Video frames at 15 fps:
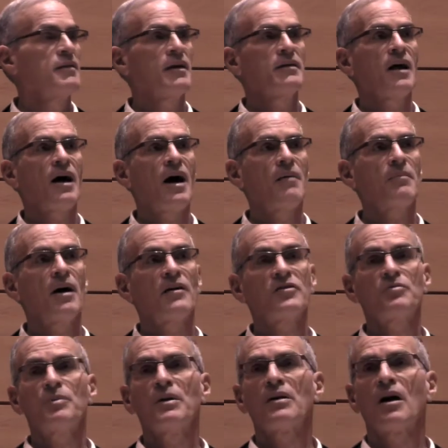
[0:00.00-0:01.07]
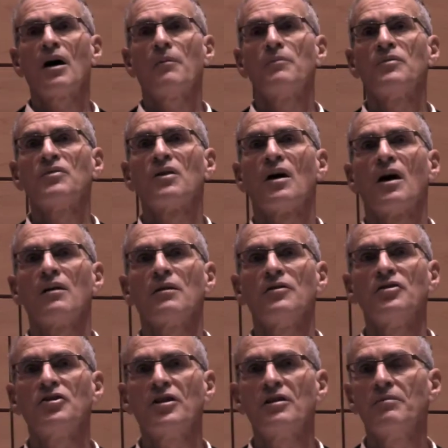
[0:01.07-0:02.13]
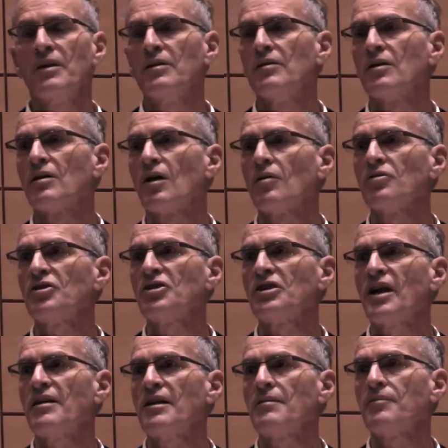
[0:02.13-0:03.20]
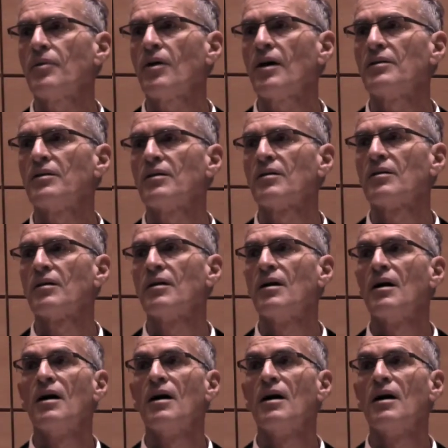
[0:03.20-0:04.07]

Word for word: then Hamas becomes a legitimate negotiating partner.